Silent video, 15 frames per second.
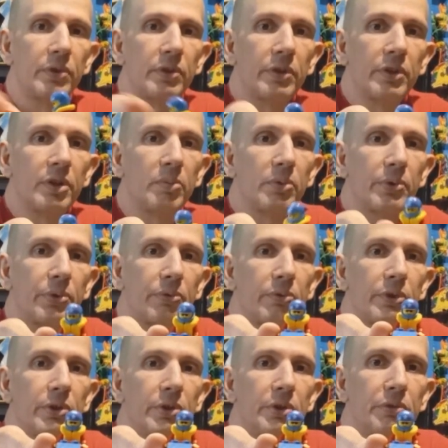the number
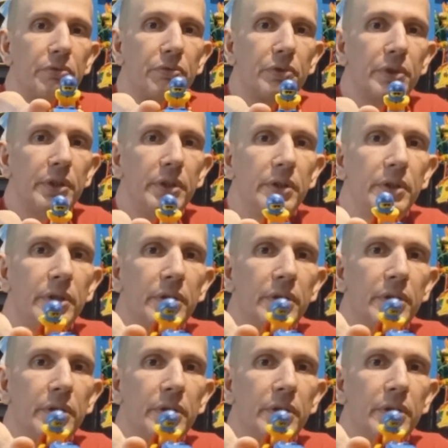3 on the front.